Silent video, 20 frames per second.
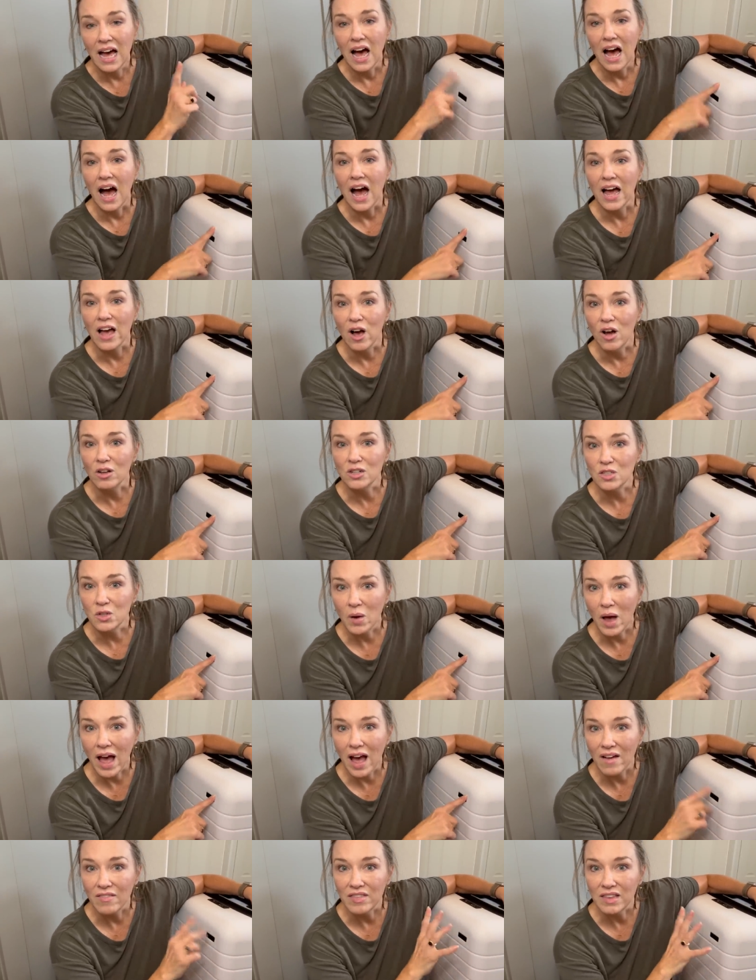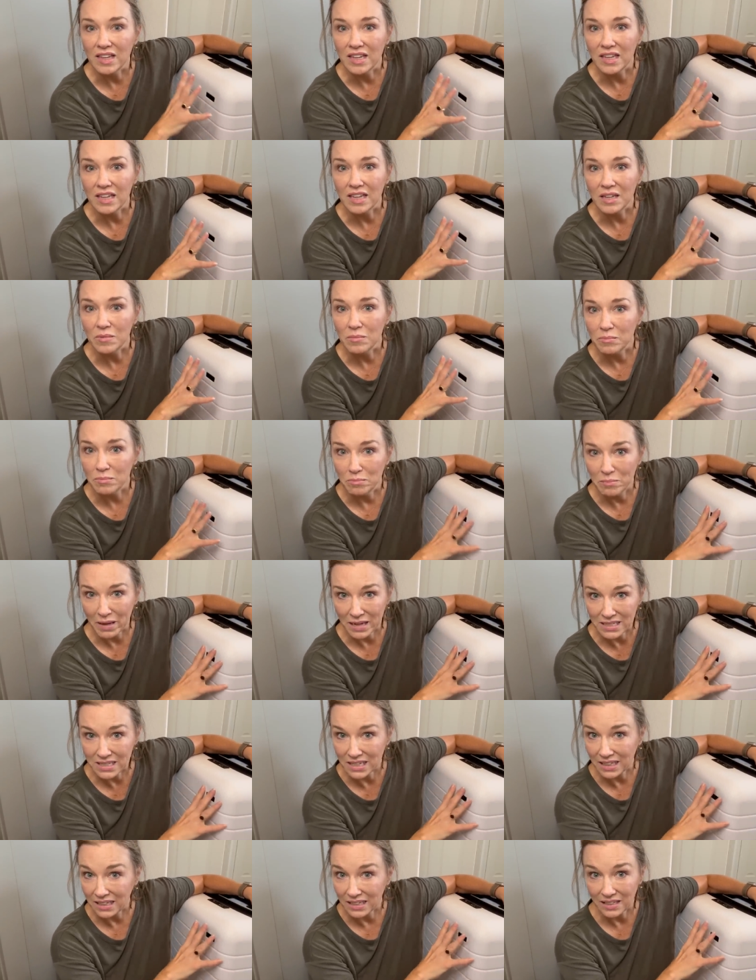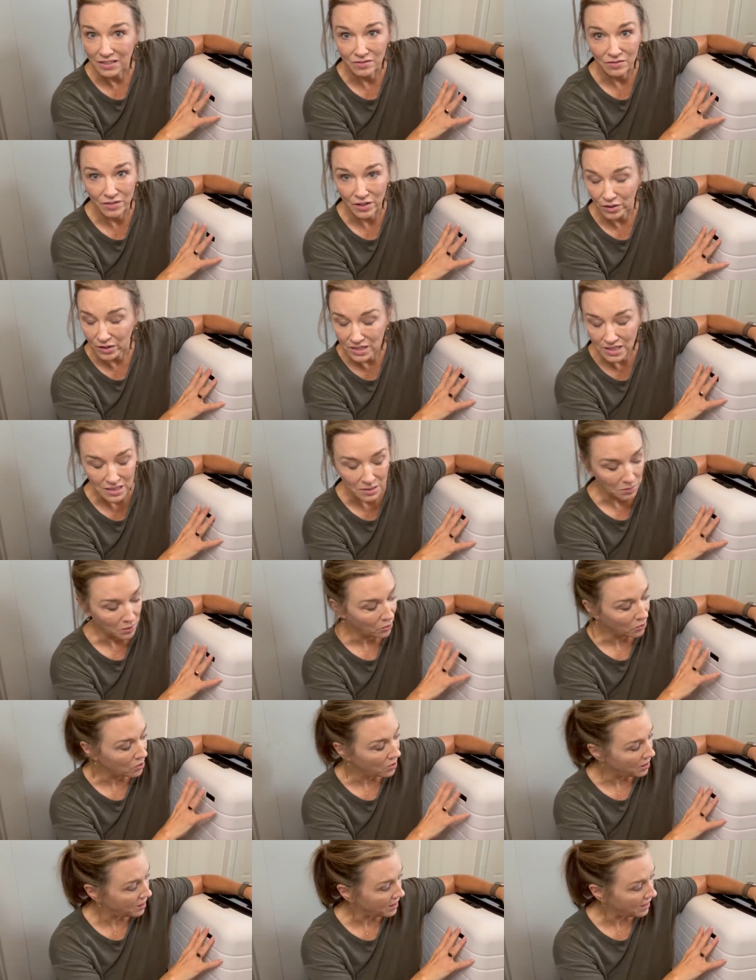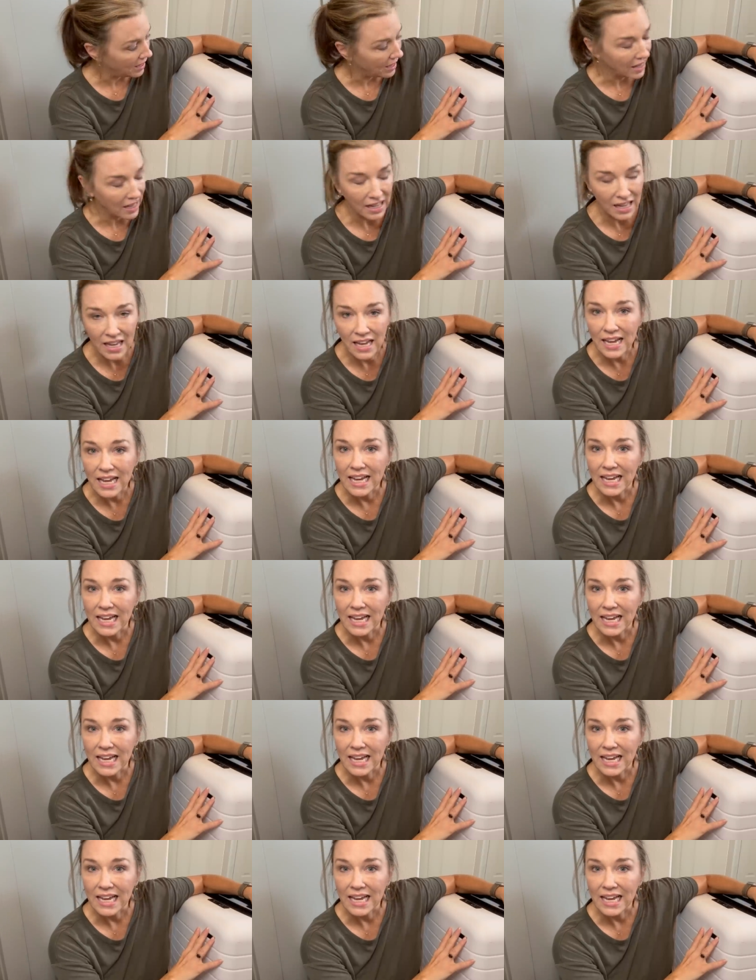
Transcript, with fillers: I also have the basically very similar thing